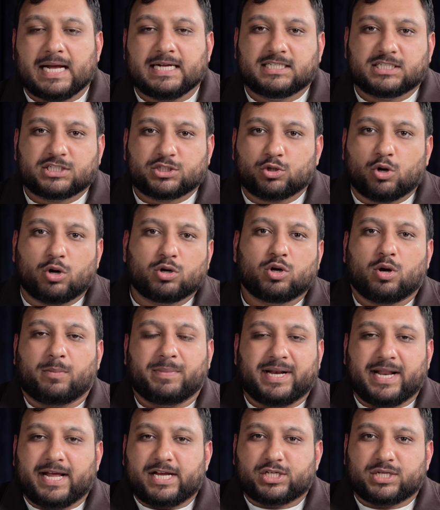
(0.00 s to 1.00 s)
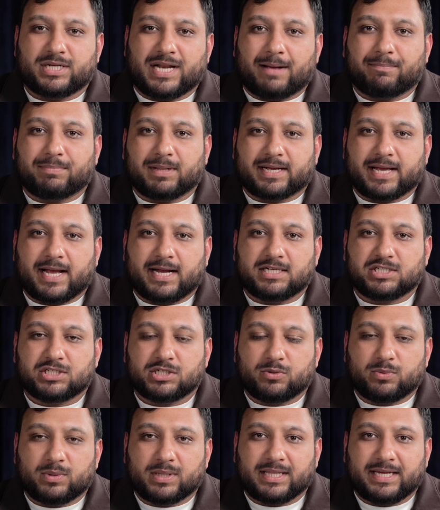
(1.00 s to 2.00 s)
A strong nomination
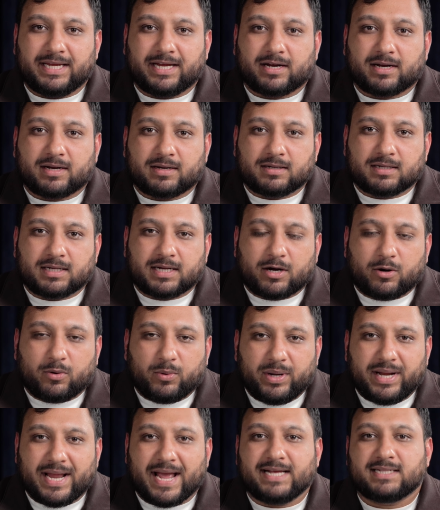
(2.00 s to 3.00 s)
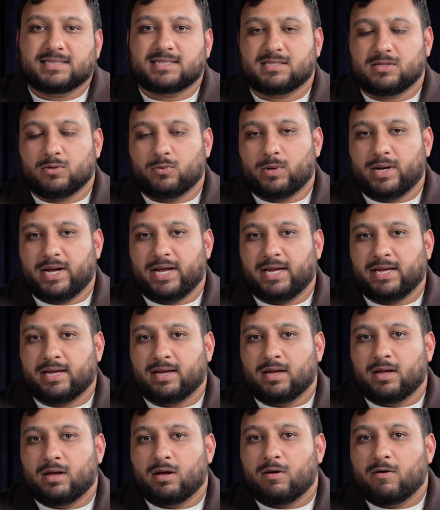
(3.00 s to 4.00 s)
application really creates the way
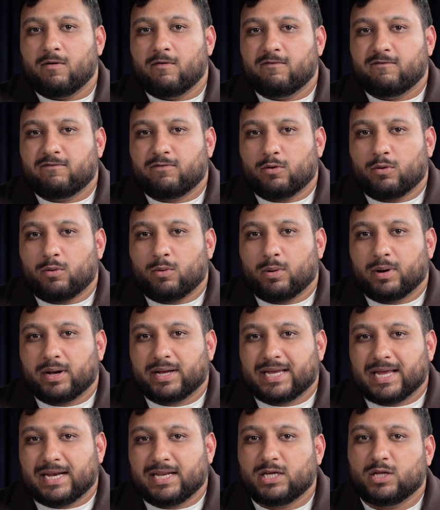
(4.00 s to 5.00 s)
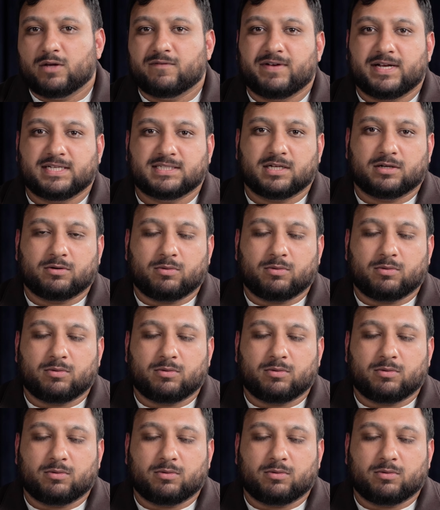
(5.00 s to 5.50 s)
for getting your visa